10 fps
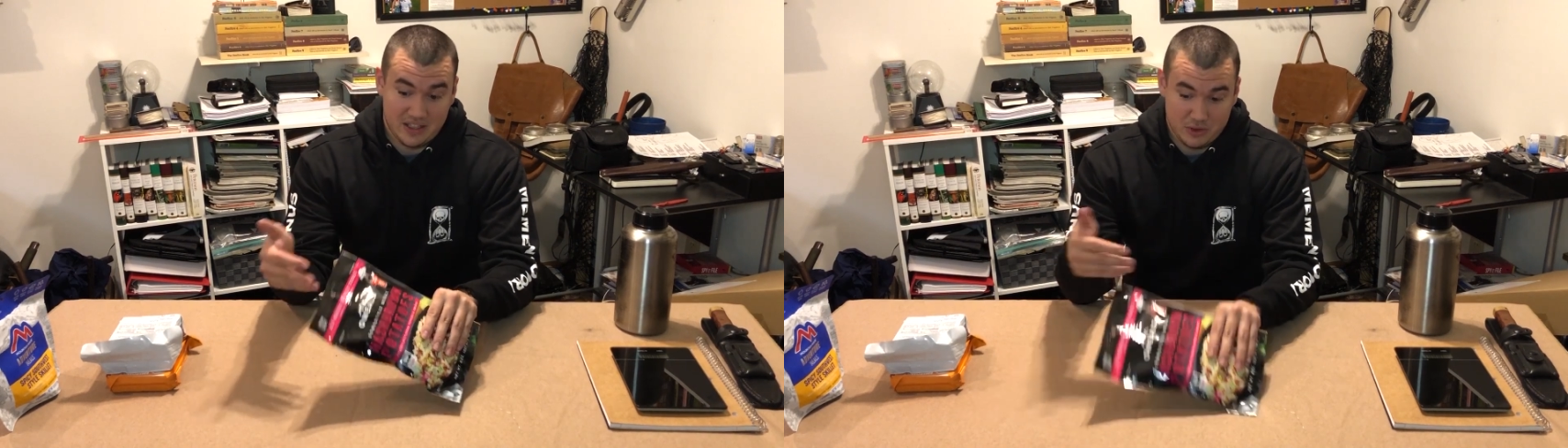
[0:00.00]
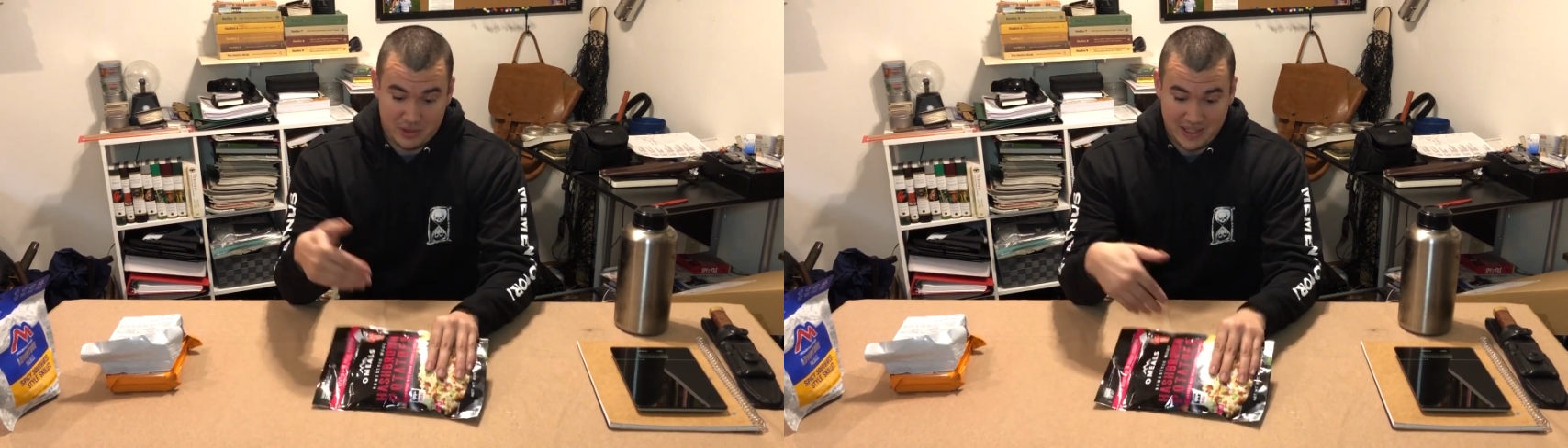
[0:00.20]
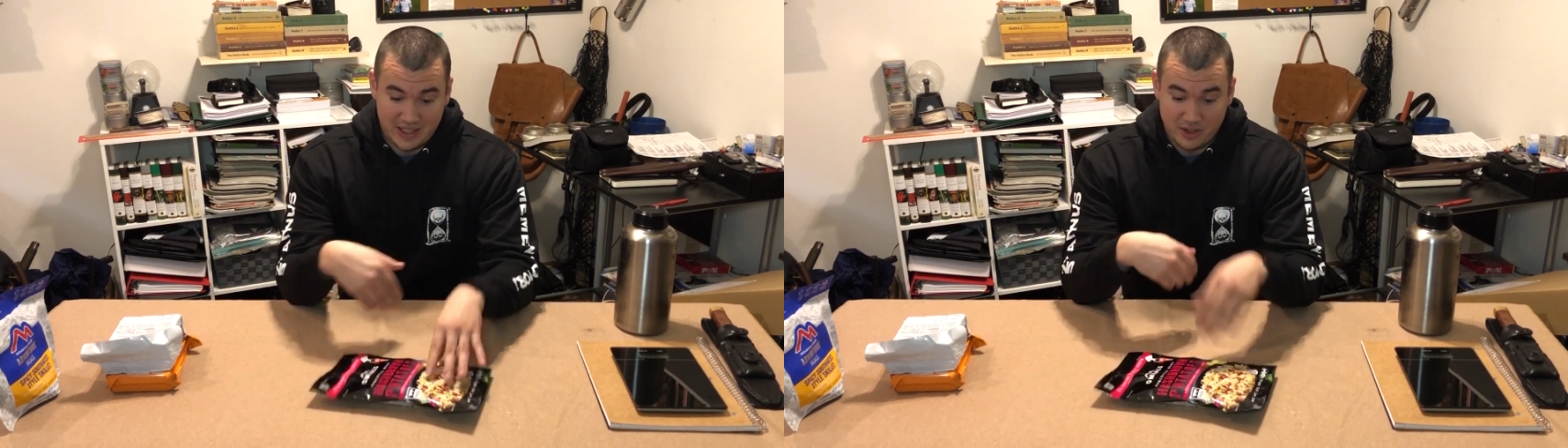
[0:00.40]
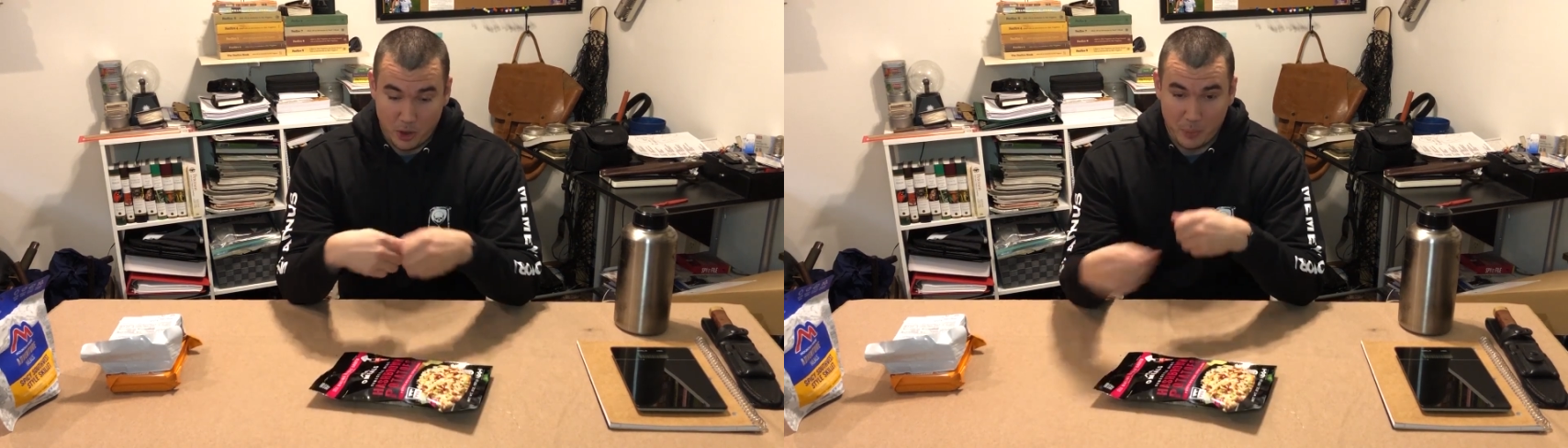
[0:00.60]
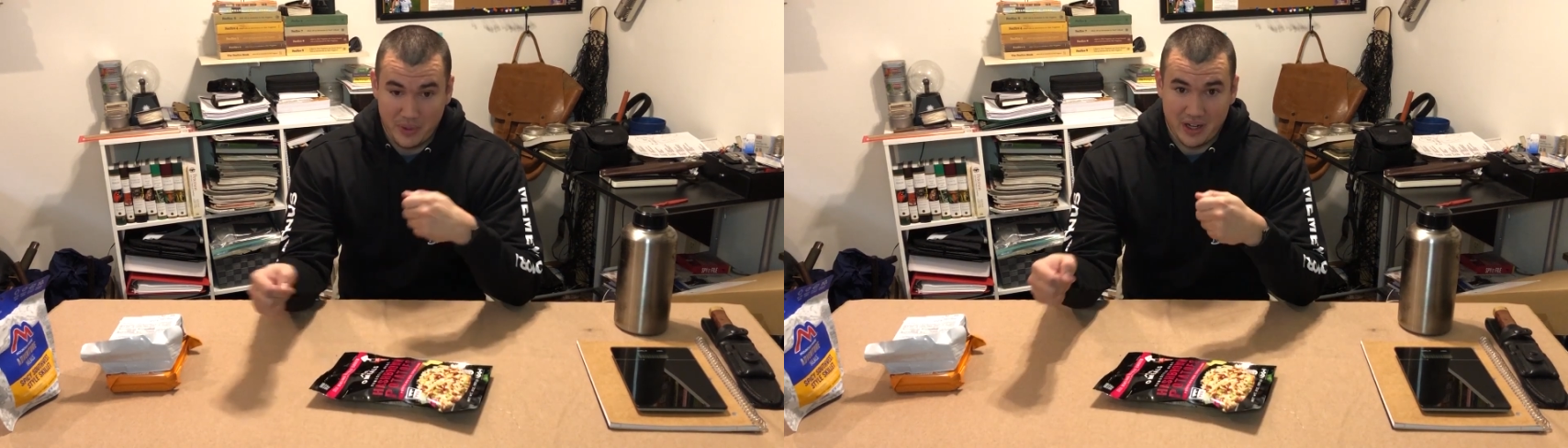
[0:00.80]
You can
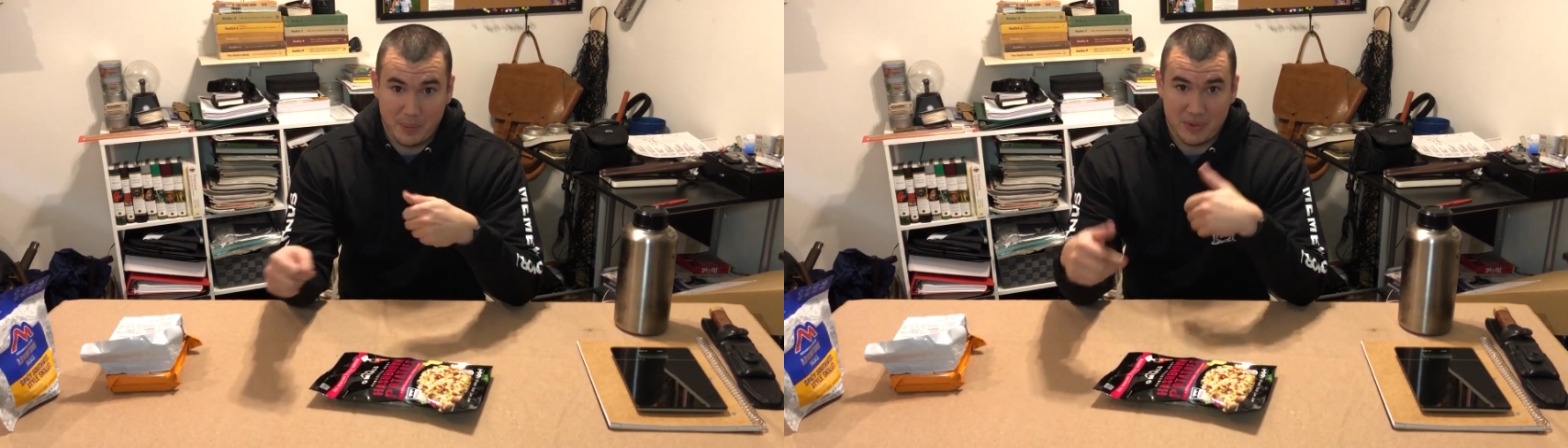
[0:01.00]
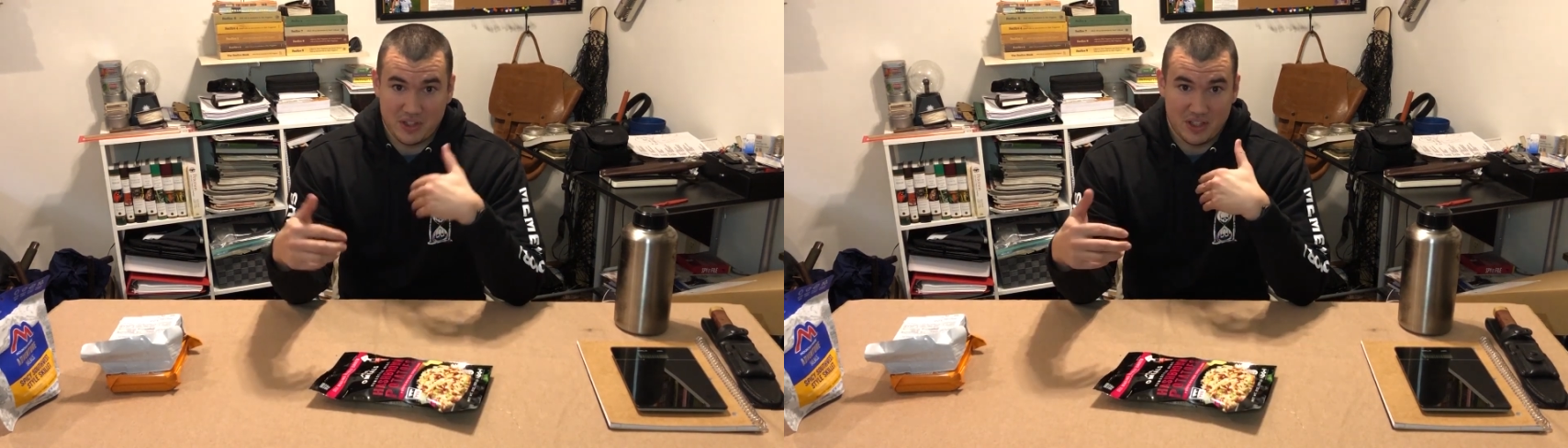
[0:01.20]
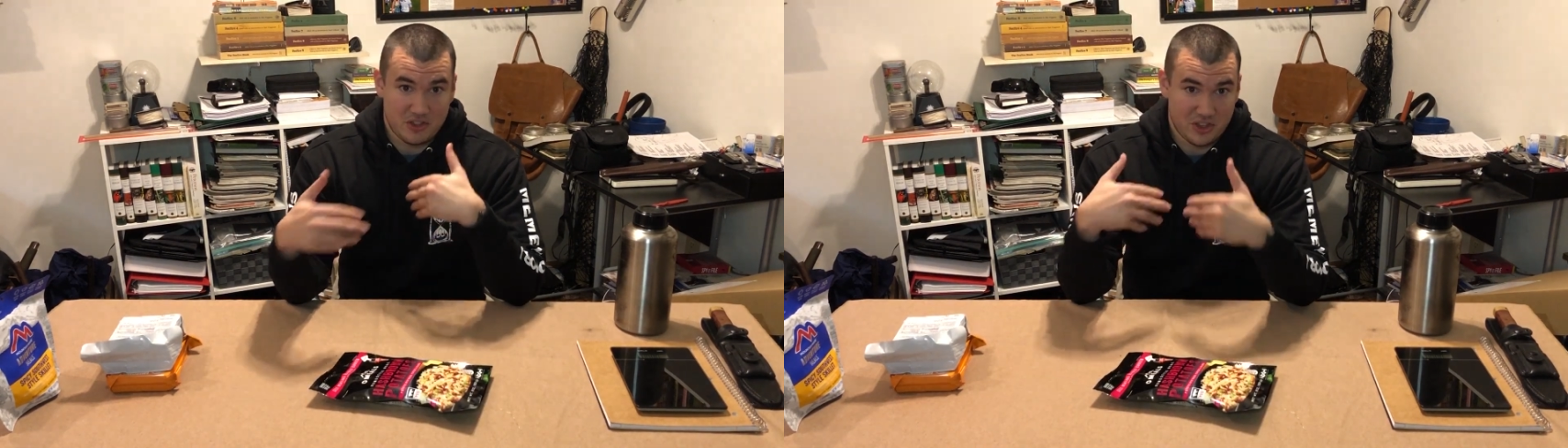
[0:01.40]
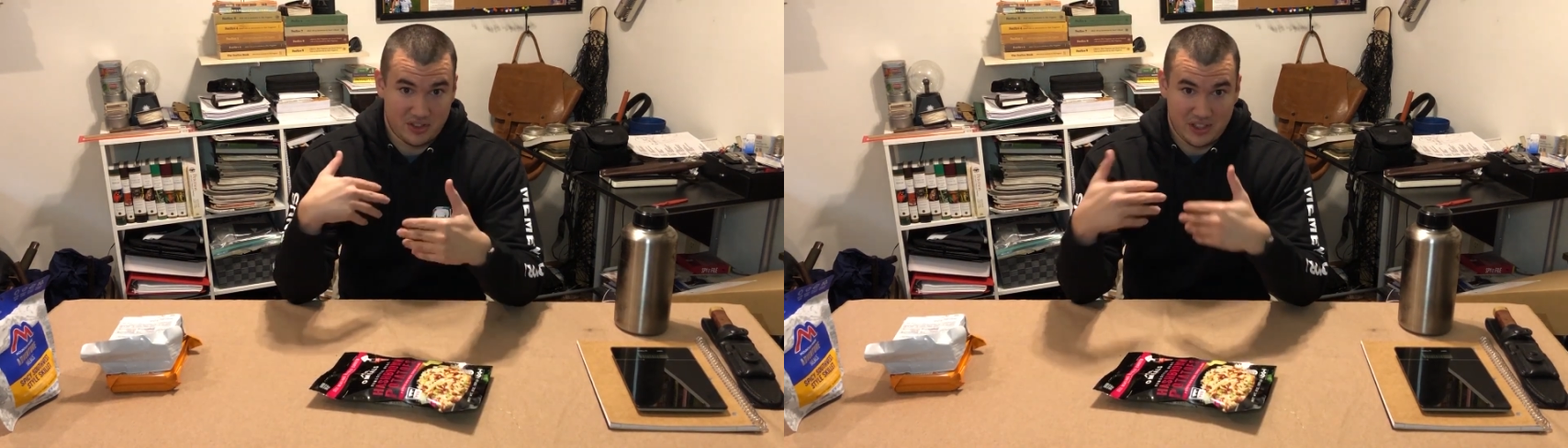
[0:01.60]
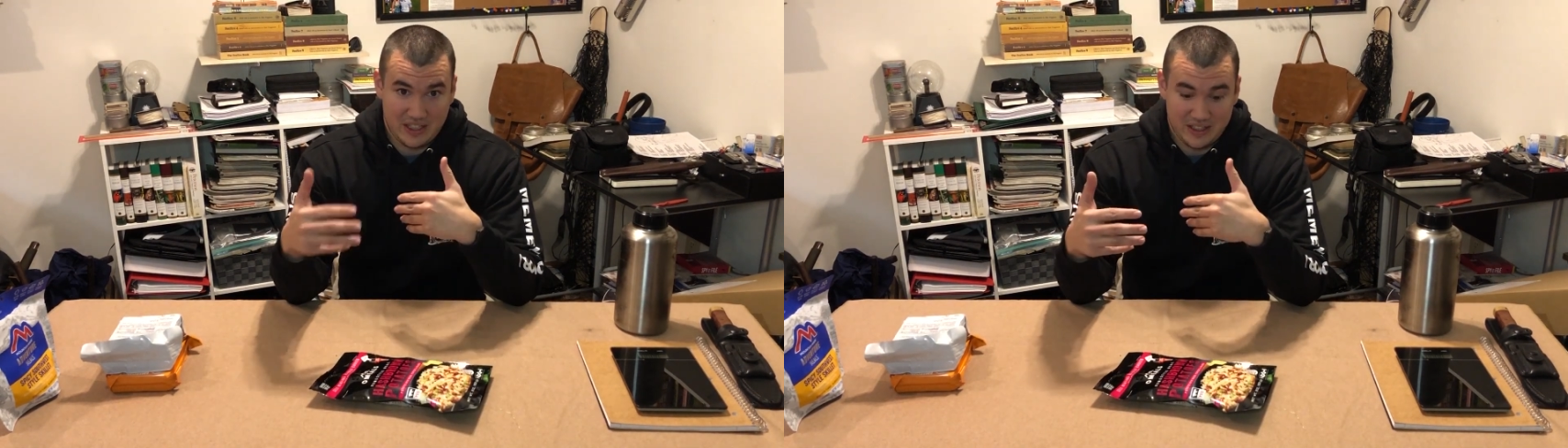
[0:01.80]
open it up and then
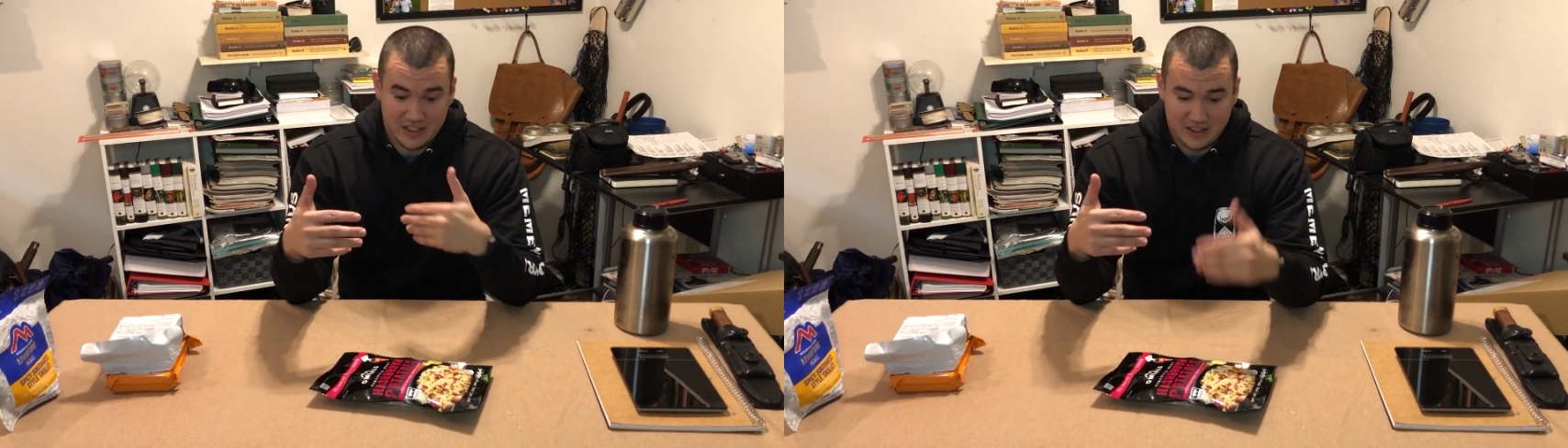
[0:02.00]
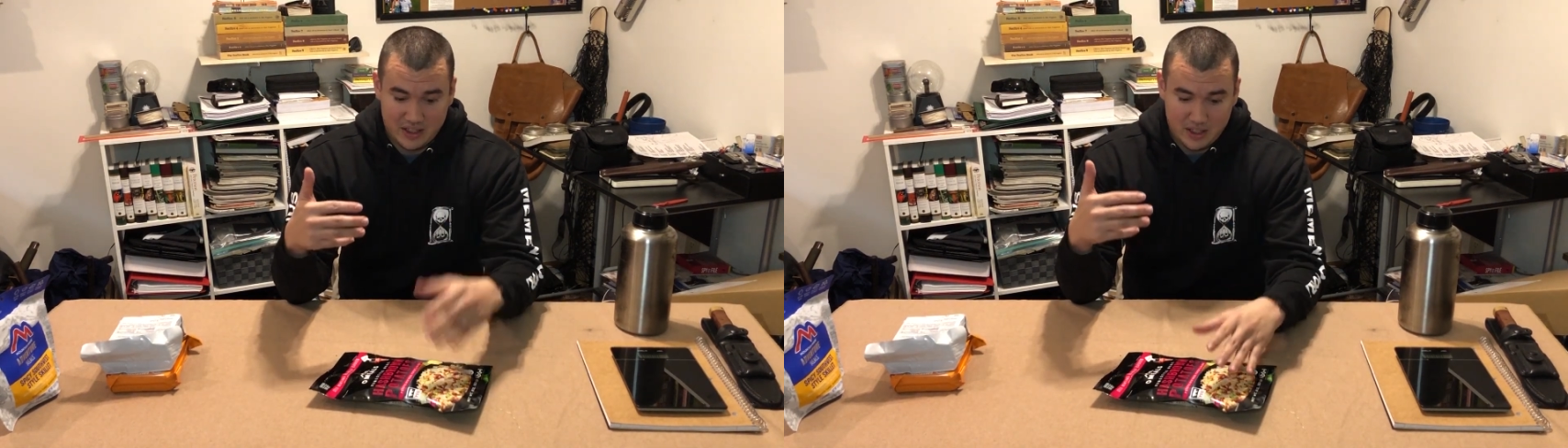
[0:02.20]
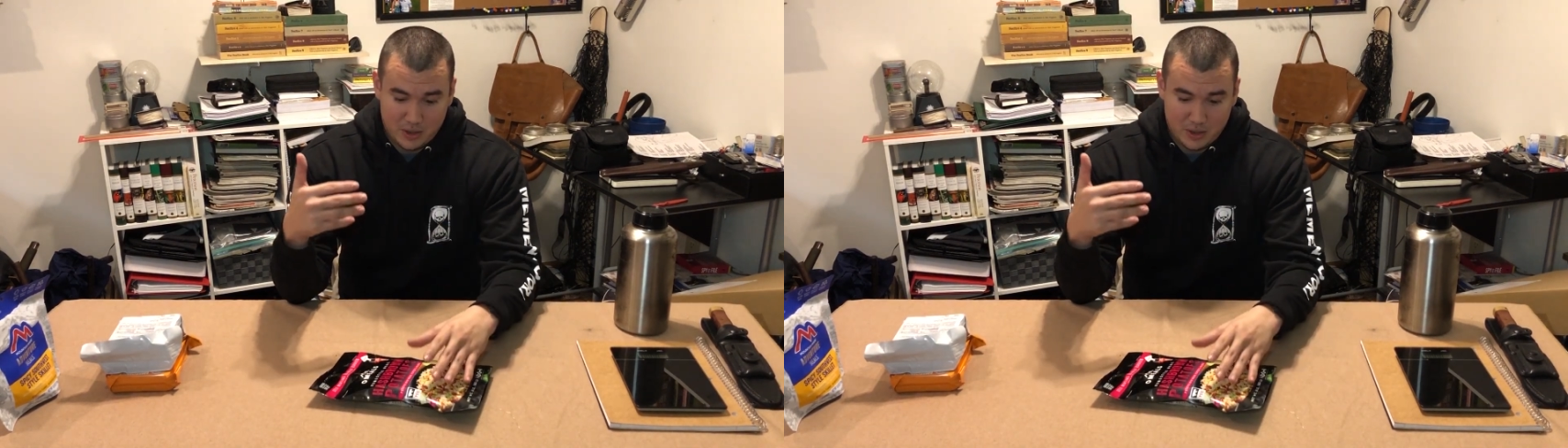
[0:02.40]
just eat it,